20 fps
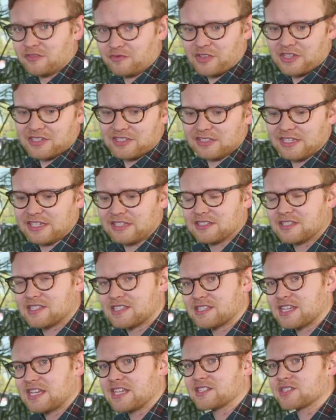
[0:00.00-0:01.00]
and ventilated
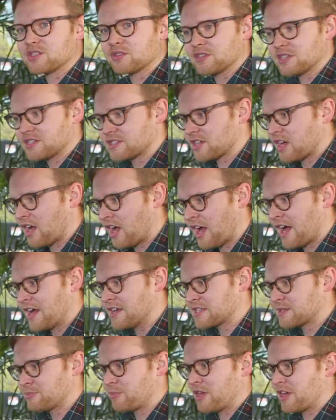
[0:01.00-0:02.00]
seats on this
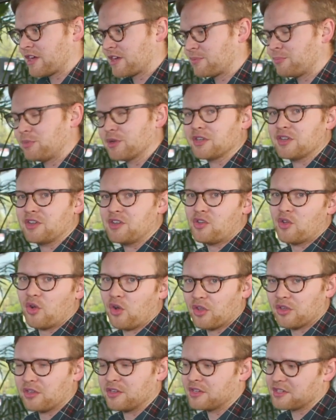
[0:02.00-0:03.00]
high-spec but
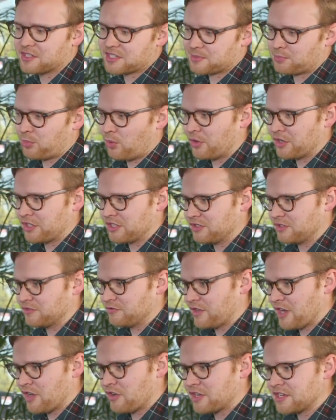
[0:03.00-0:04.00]
non-sporty
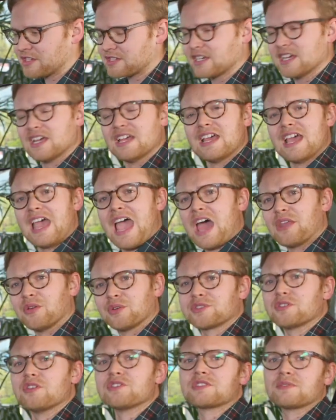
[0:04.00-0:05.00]
variant, and
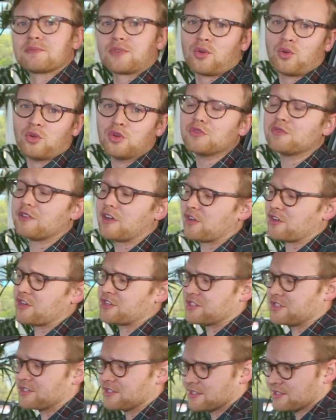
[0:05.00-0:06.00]
also some cool
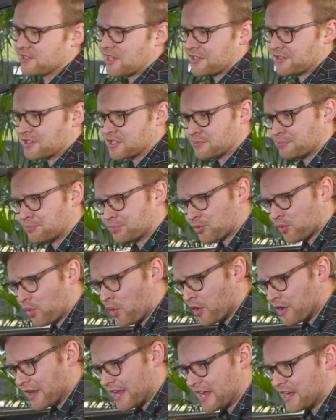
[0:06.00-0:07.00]
flourishes like this
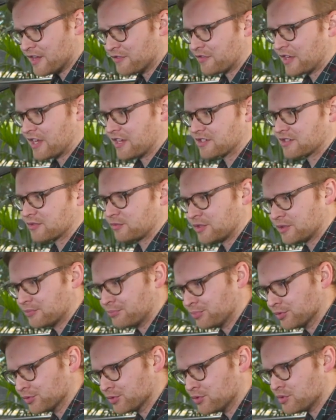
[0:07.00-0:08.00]
broad air vent
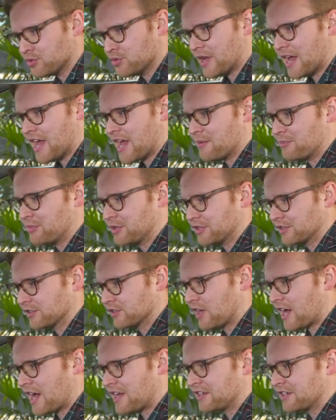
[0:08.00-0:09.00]
with blue ambient
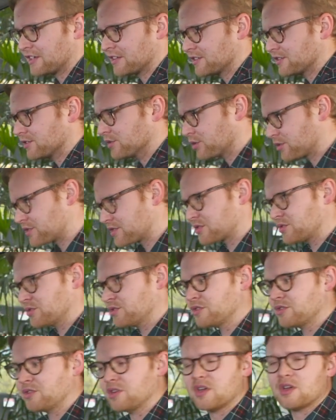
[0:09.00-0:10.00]
lighting. Looks
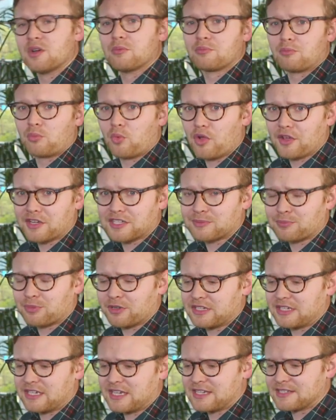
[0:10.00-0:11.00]
good, works
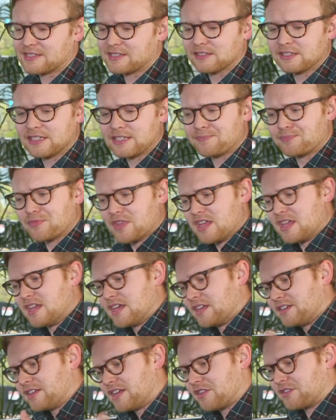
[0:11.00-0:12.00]
pretty easily.
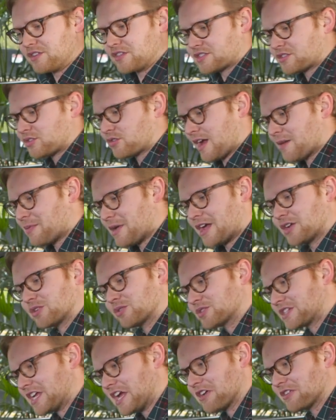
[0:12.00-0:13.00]
Now, this grab
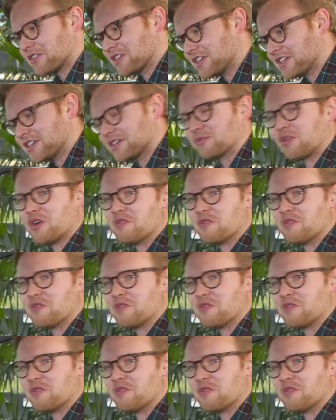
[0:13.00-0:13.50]
handle down here